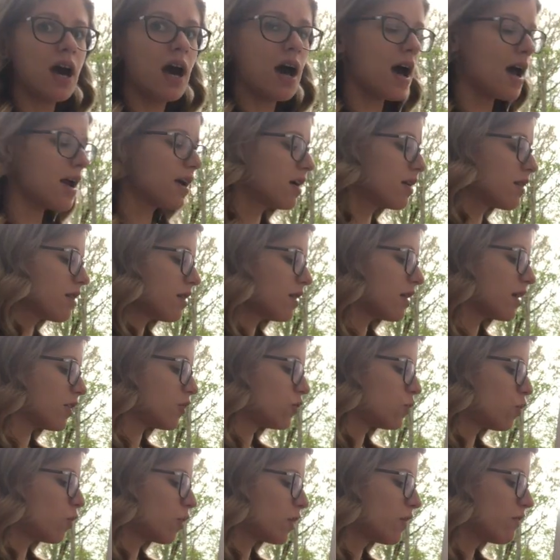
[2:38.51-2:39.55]
I can think
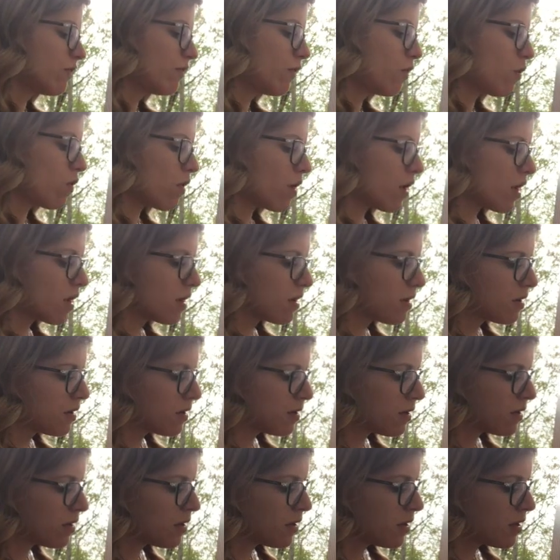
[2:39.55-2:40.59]
24
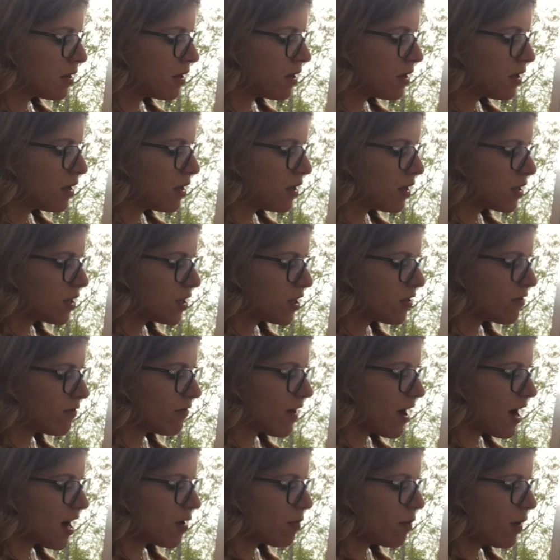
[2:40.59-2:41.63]

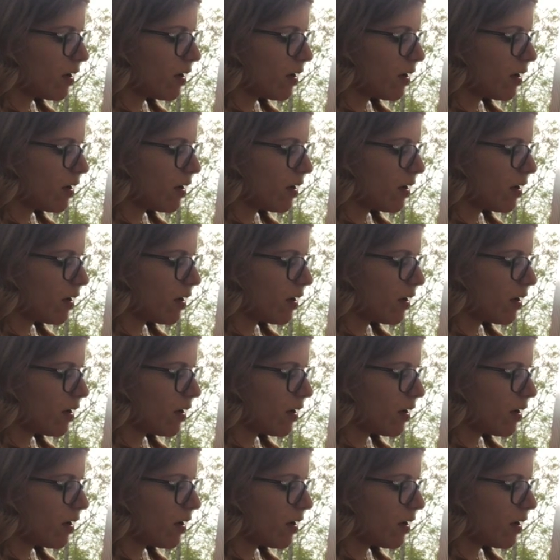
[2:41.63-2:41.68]
divided